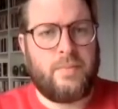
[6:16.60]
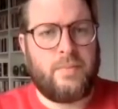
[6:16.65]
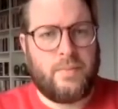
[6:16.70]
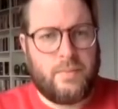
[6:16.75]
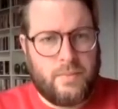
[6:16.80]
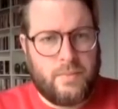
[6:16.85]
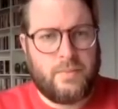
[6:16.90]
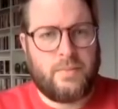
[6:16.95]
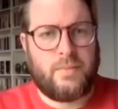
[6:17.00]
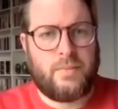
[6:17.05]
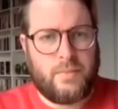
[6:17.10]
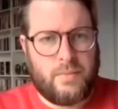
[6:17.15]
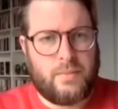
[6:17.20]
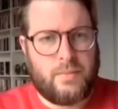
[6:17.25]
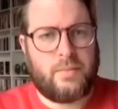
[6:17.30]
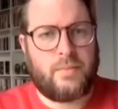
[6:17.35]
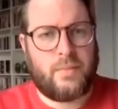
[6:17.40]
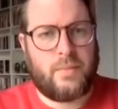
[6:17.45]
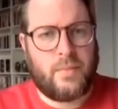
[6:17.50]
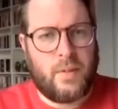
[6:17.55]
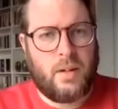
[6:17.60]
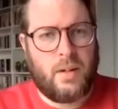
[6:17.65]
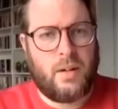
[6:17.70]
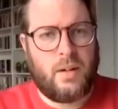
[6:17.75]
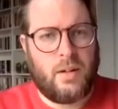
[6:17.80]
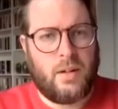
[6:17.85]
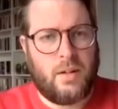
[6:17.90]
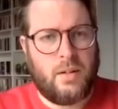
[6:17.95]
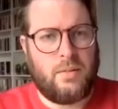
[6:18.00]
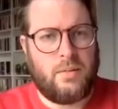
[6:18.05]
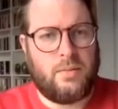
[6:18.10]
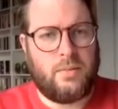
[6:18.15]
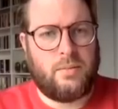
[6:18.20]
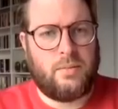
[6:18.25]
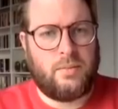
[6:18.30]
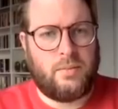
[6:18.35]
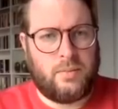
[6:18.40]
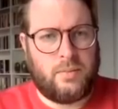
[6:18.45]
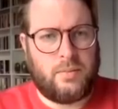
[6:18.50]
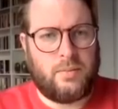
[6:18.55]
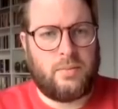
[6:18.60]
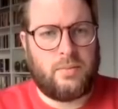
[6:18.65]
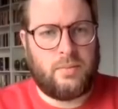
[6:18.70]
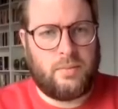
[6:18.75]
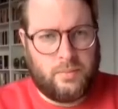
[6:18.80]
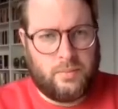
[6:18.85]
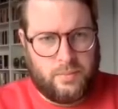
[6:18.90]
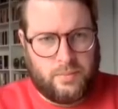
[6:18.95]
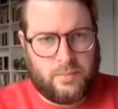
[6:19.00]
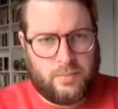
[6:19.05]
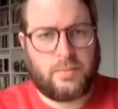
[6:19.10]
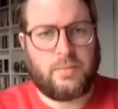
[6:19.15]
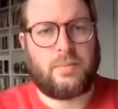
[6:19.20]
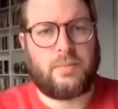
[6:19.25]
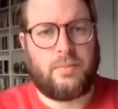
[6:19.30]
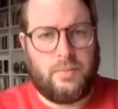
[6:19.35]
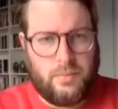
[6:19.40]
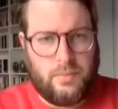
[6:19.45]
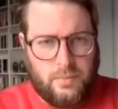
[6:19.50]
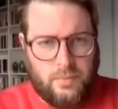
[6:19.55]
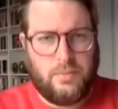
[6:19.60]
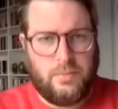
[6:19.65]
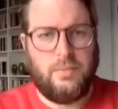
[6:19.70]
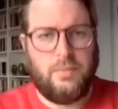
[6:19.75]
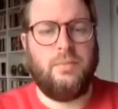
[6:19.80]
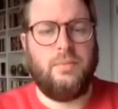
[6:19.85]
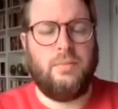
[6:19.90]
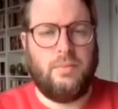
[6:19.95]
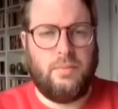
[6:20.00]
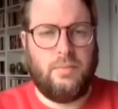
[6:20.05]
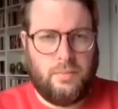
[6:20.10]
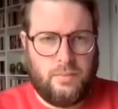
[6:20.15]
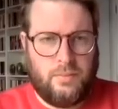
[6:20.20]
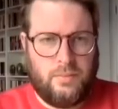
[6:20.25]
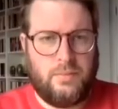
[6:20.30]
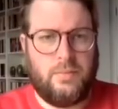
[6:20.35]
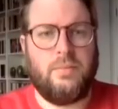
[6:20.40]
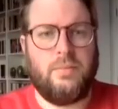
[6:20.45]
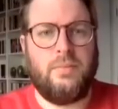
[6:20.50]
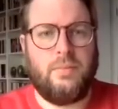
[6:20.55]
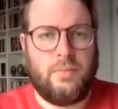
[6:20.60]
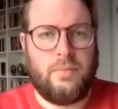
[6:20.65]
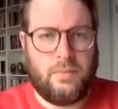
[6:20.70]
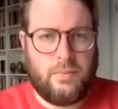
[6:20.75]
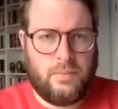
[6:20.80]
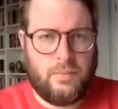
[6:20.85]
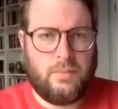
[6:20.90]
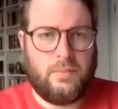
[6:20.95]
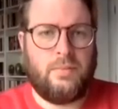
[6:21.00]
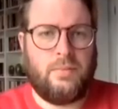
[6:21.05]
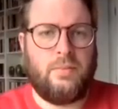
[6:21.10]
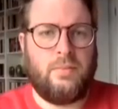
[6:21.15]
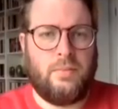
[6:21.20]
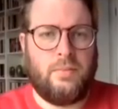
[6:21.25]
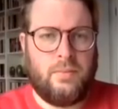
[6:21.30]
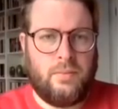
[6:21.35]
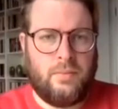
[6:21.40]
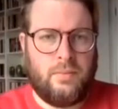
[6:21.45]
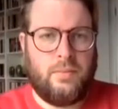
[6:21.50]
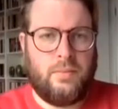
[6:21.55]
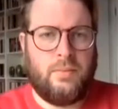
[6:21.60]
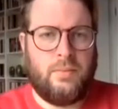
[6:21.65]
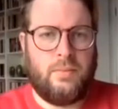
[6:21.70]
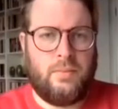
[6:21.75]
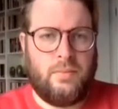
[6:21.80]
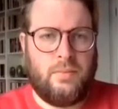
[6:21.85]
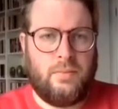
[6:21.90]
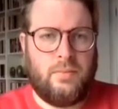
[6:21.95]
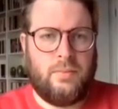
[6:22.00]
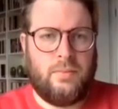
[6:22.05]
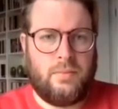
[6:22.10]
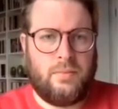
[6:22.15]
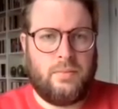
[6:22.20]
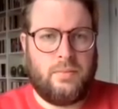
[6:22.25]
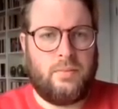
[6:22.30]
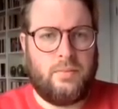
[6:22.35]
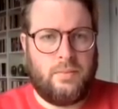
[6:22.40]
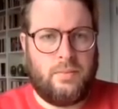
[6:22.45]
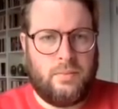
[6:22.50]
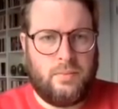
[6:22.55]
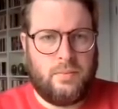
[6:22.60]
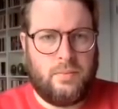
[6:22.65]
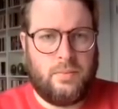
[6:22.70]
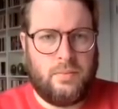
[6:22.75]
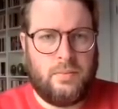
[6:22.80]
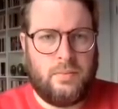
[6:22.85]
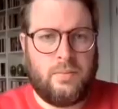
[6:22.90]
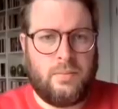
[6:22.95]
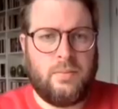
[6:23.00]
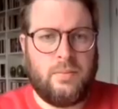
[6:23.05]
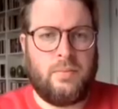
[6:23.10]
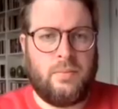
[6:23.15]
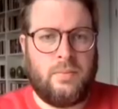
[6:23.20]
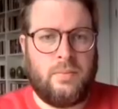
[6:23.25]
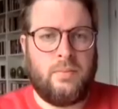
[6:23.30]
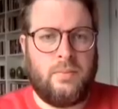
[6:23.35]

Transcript: [no speech]